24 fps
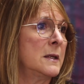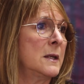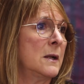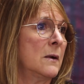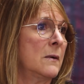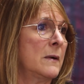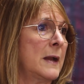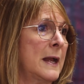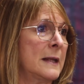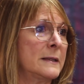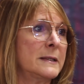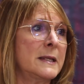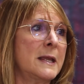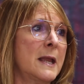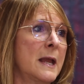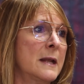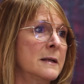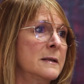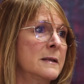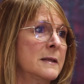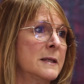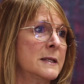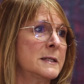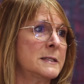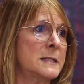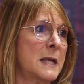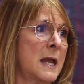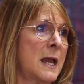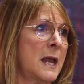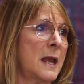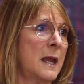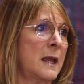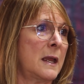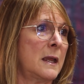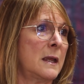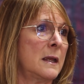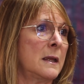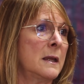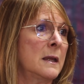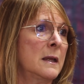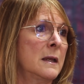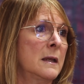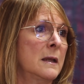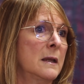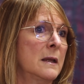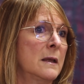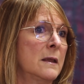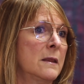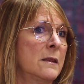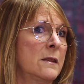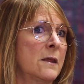at the end of the day, the